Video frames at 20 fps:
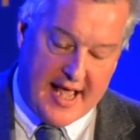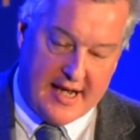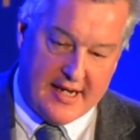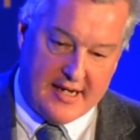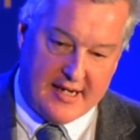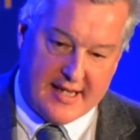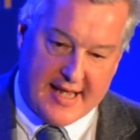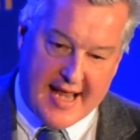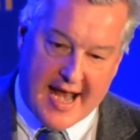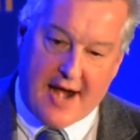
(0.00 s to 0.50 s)

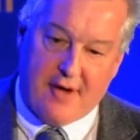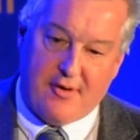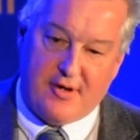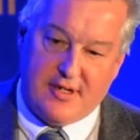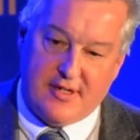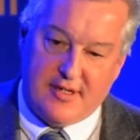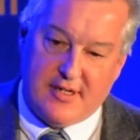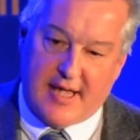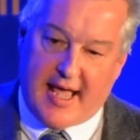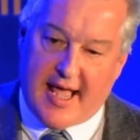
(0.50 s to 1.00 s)
and
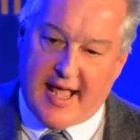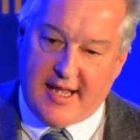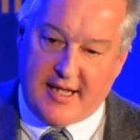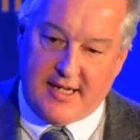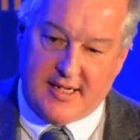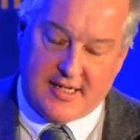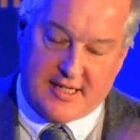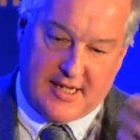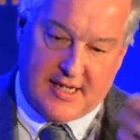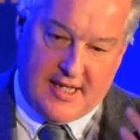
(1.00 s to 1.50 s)
Karen
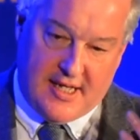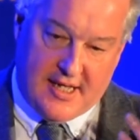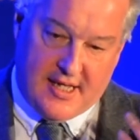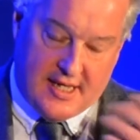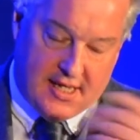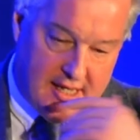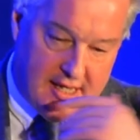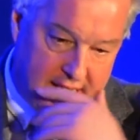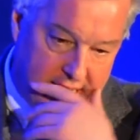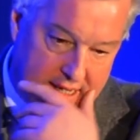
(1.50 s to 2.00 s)
and
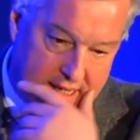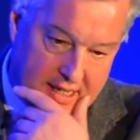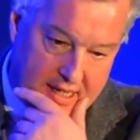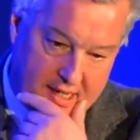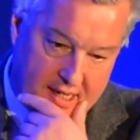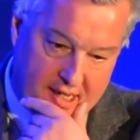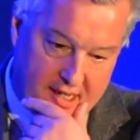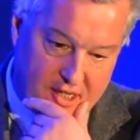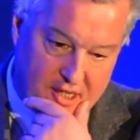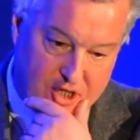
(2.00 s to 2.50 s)

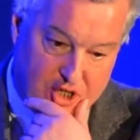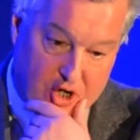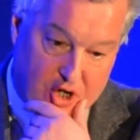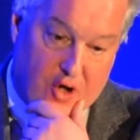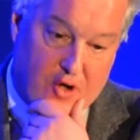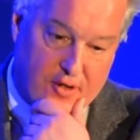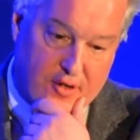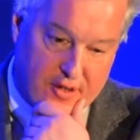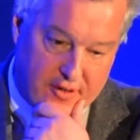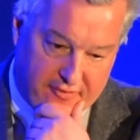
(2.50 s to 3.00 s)

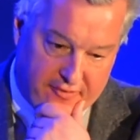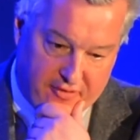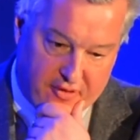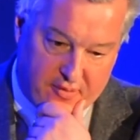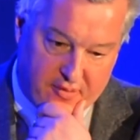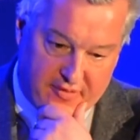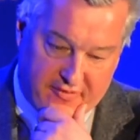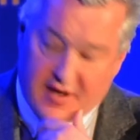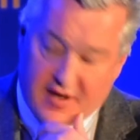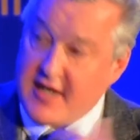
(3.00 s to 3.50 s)
John
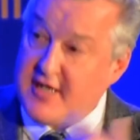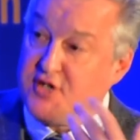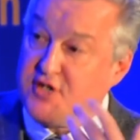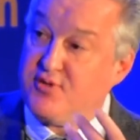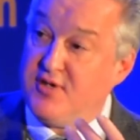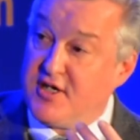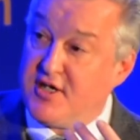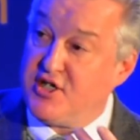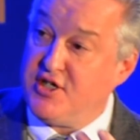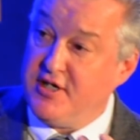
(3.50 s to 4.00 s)
from the Violence
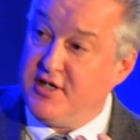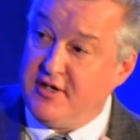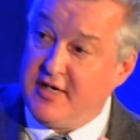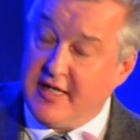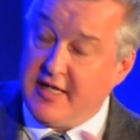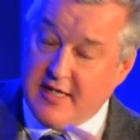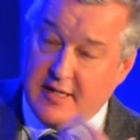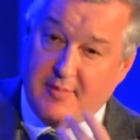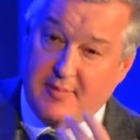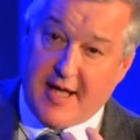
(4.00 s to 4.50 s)
Reduction
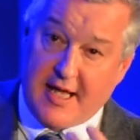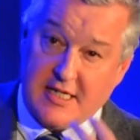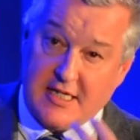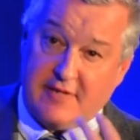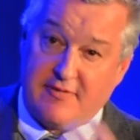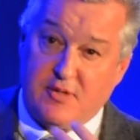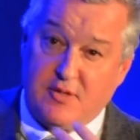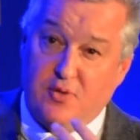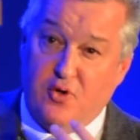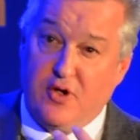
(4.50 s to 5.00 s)
Unit in the past
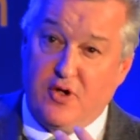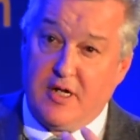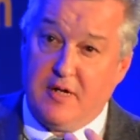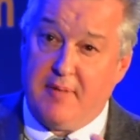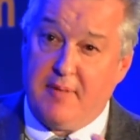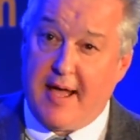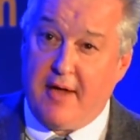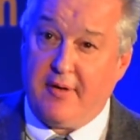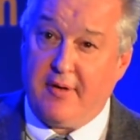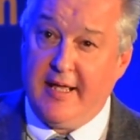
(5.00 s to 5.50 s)
have spoken
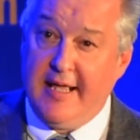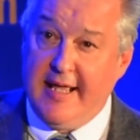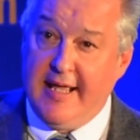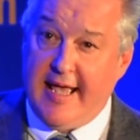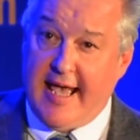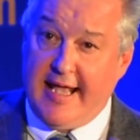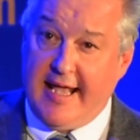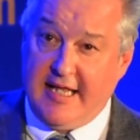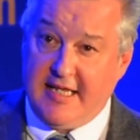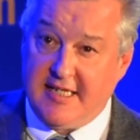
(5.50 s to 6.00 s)
about
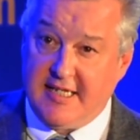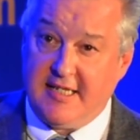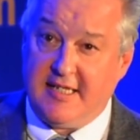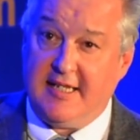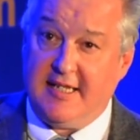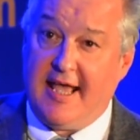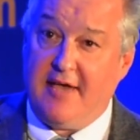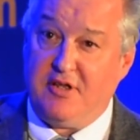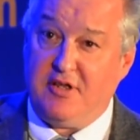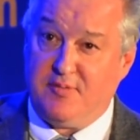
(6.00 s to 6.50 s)
ACES
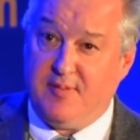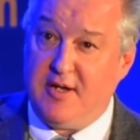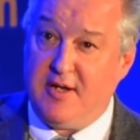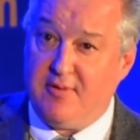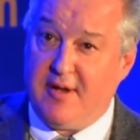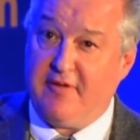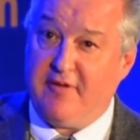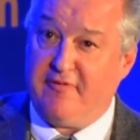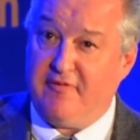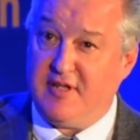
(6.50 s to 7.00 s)
and how it's been
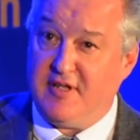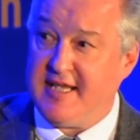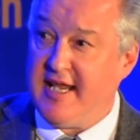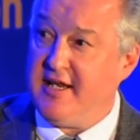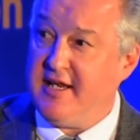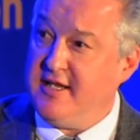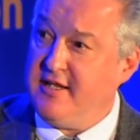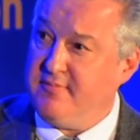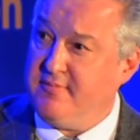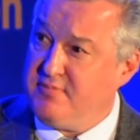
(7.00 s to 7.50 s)
around for
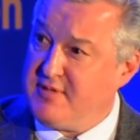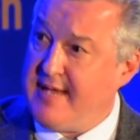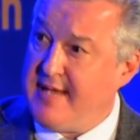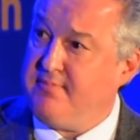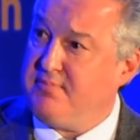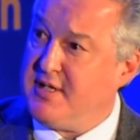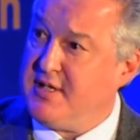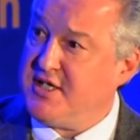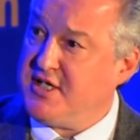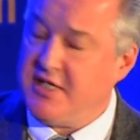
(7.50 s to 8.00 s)
10
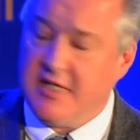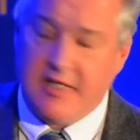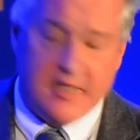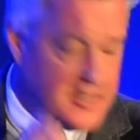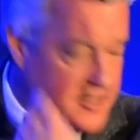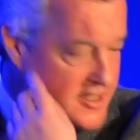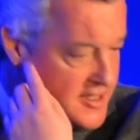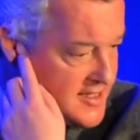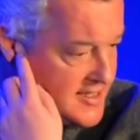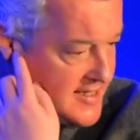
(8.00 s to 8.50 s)
plus
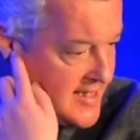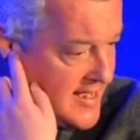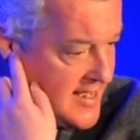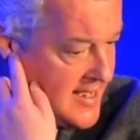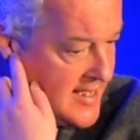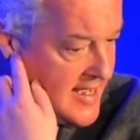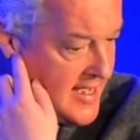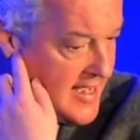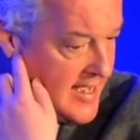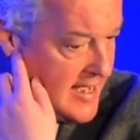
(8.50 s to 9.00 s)
years.
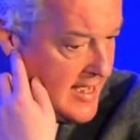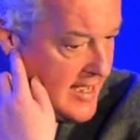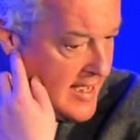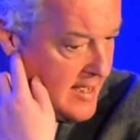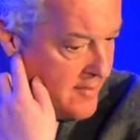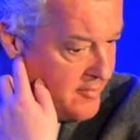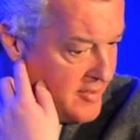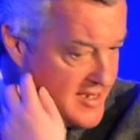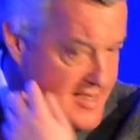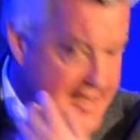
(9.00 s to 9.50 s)

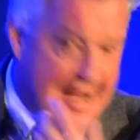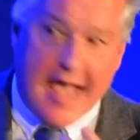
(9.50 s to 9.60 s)
But